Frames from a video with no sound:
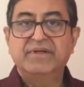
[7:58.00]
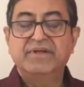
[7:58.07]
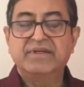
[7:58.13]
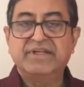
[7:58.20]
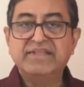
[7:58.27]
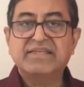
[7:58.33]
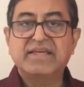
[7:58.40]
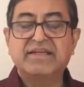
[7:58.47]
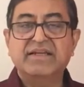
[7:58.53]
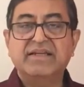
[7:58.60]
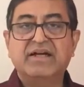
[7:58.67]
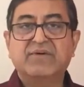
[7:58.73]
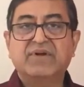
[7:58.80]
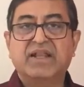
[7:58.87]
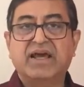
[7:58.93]
resetting
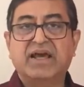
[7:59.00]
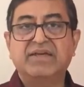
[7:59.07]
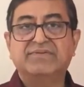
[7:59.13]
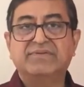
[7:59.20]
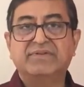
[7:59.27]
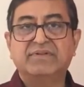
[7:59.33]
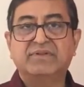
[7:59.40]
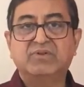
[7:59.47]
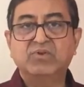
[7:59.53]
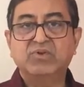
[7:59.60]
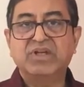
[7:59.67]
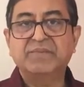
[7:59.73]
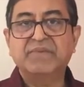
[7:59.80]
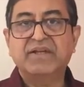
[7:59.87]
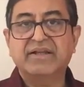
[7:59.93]
our life to
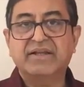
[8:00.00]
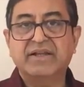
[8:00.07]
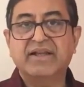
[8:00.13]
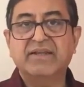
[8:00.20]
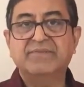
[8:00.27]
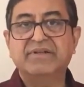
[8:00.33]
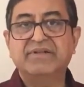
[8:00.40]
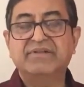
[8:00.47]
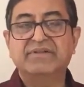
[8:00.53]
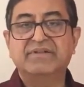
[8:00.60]
remain relevant,